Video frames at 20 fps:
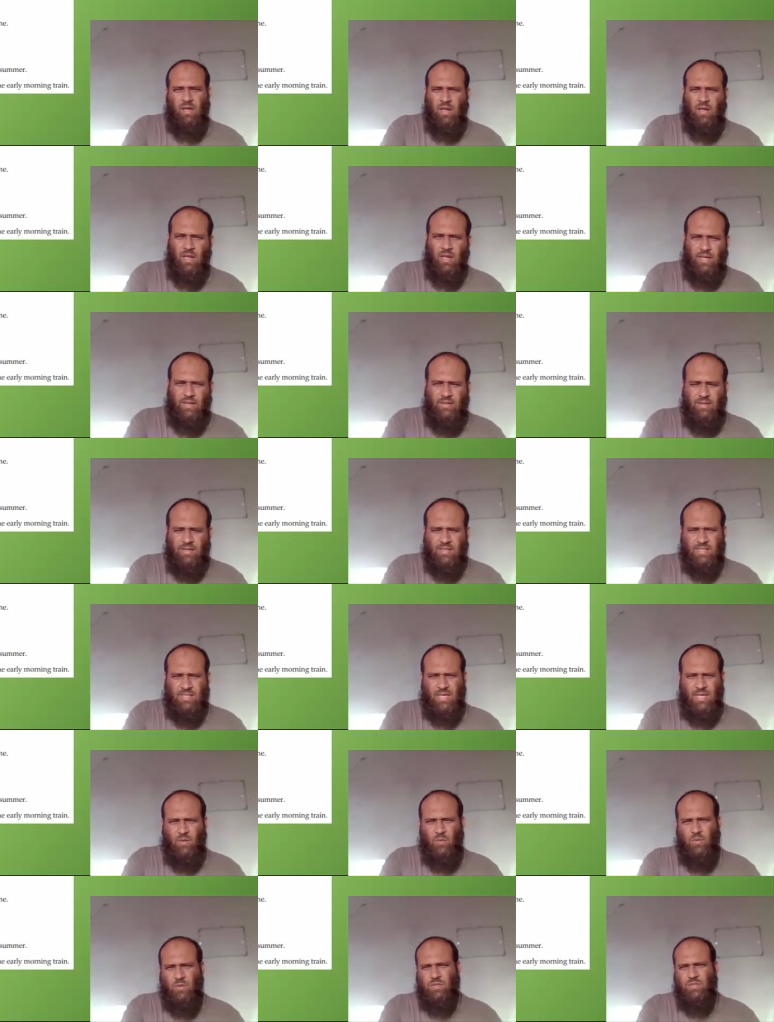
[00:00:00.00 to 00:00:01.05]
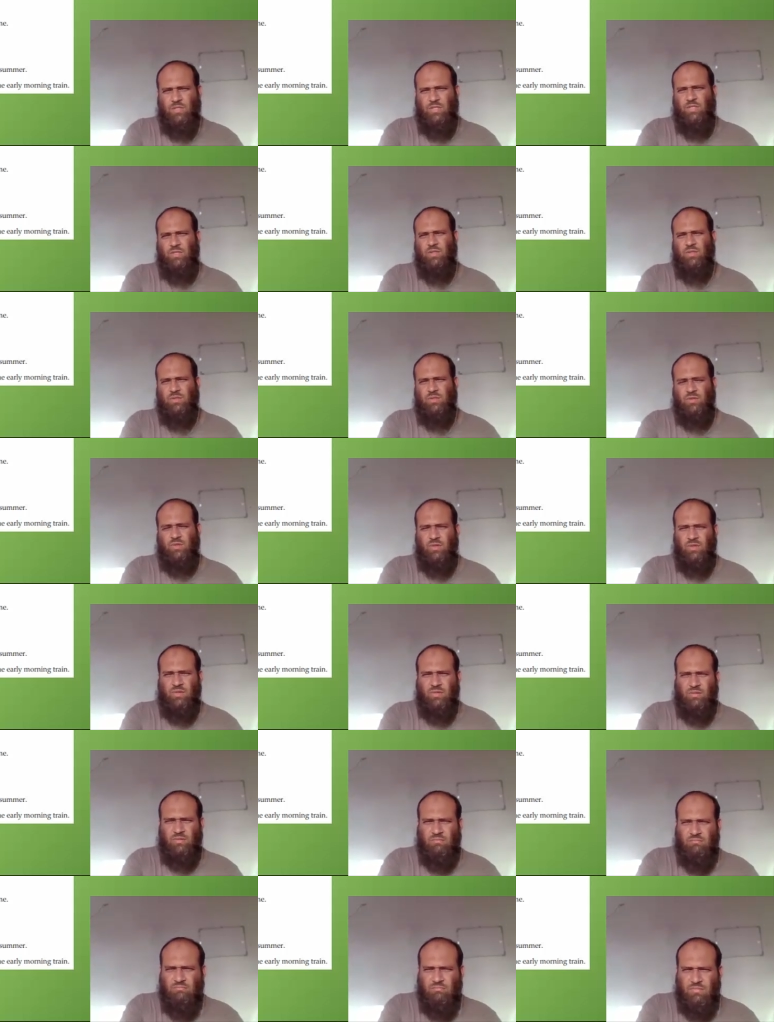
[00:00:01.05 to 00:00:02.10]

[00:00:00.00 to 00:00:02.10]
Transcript: Like this, I want you to